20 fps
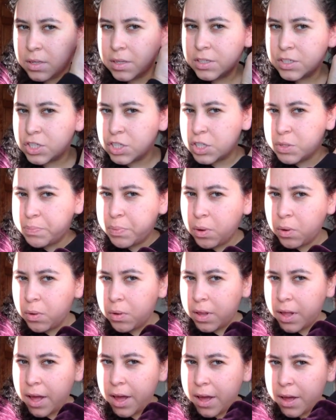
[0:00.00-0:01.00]
You just
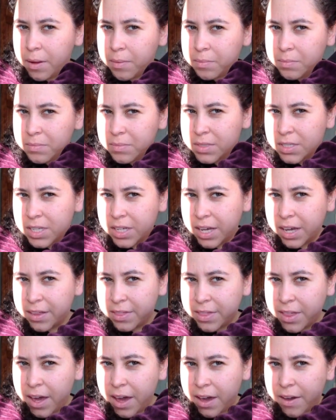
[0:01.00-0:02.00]
pull up to
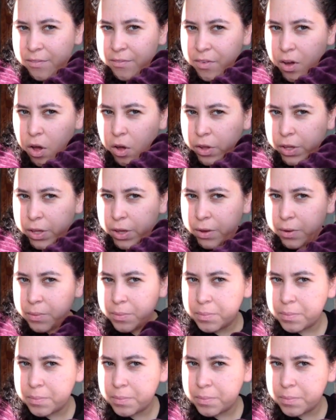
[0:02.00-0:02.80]
get that volume.